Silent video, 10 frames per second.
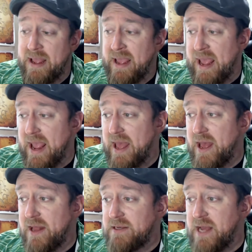
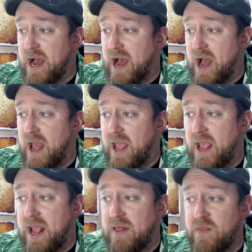And
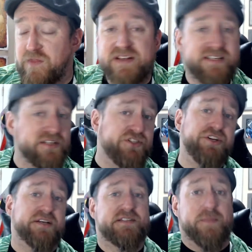this is
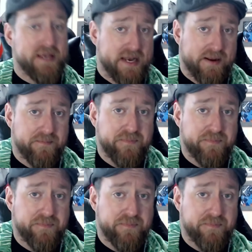just the beginning.